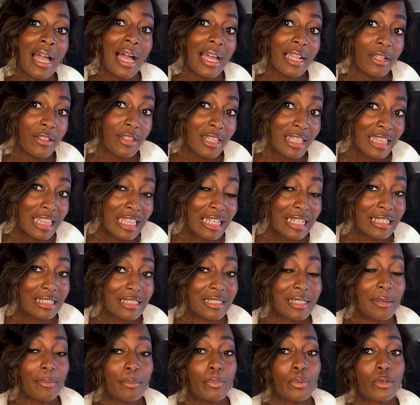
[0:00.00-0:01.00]
Another thing it
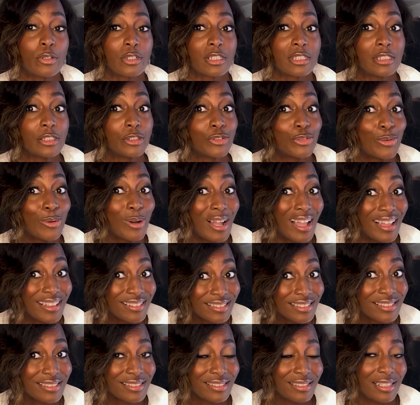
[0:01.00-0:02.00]
is important to
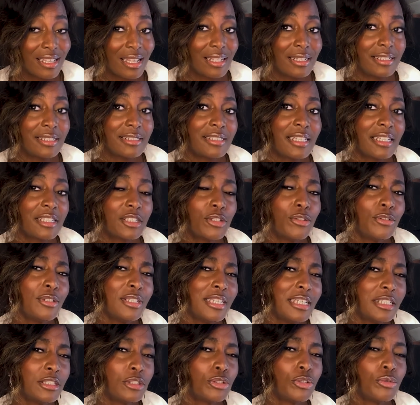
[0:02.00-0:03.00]
understand is that you
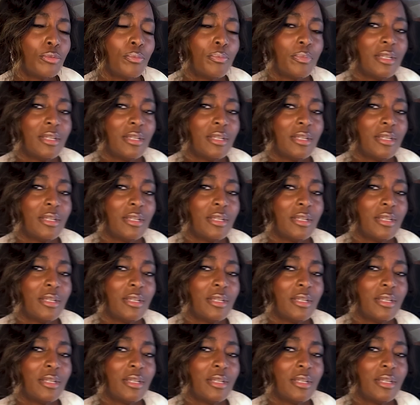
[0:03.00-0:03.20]
need to